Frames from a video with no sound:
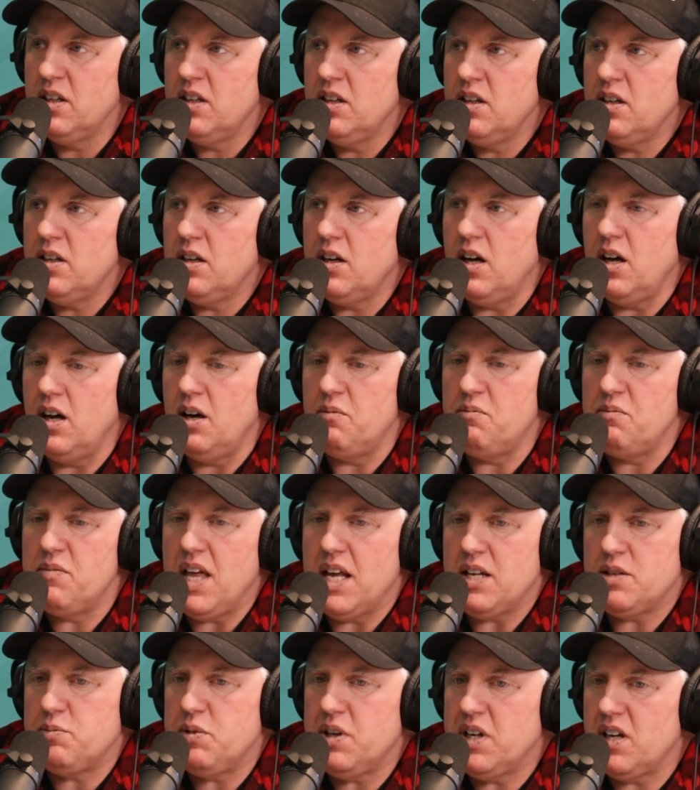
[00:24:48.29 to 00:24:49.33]
Mm-hmm.
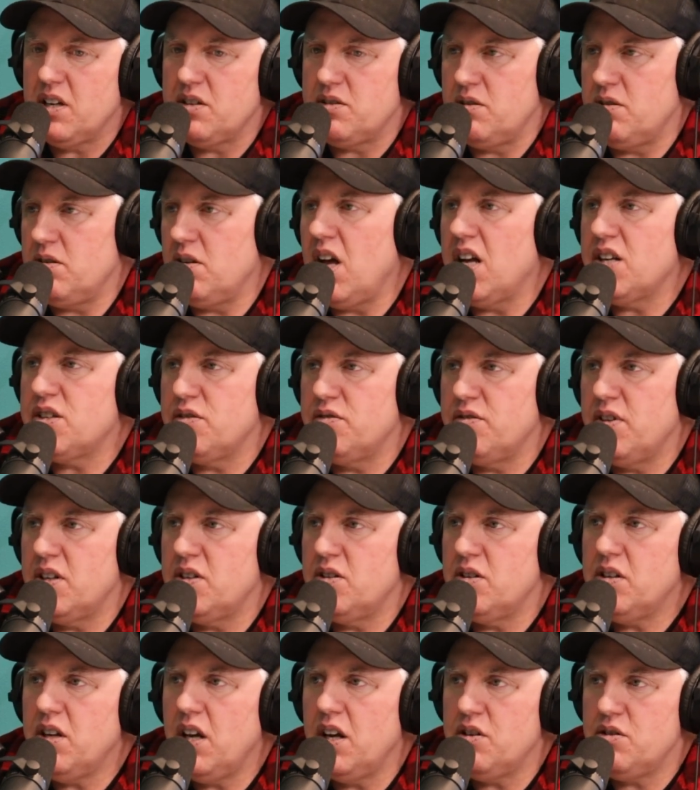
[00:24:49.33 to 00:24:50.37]
That's because there's lots of
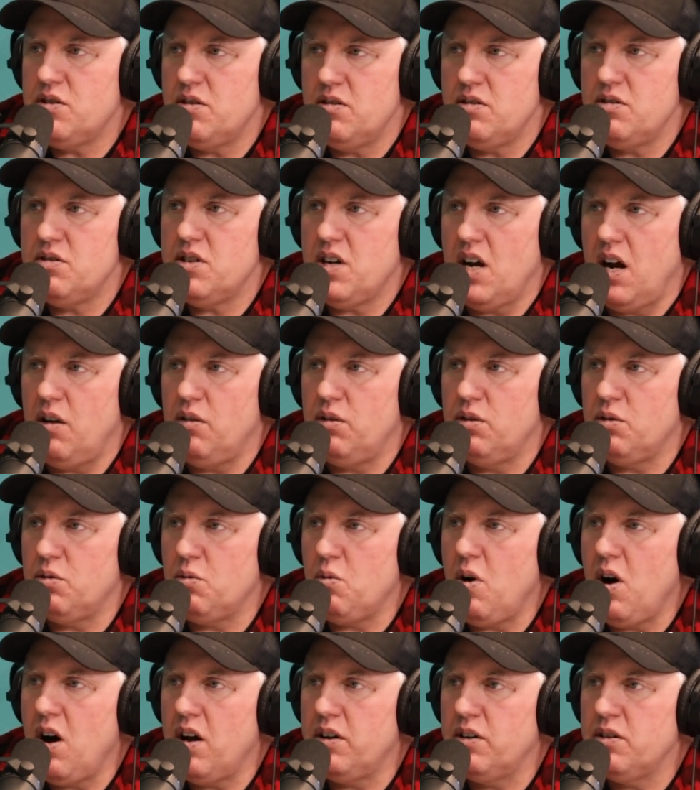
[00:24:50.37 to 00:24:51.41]
vegetation, shallower
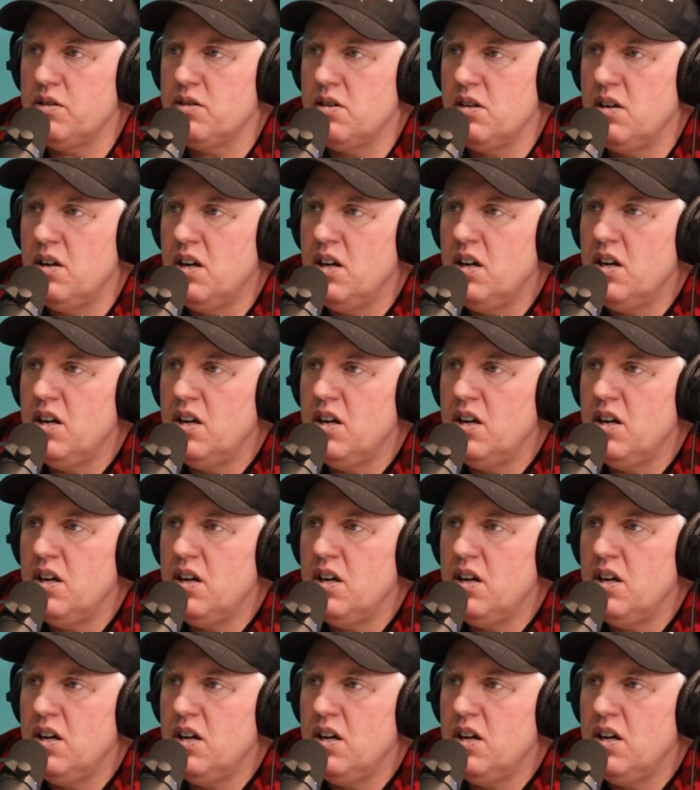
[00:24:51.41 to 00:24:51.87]
waters.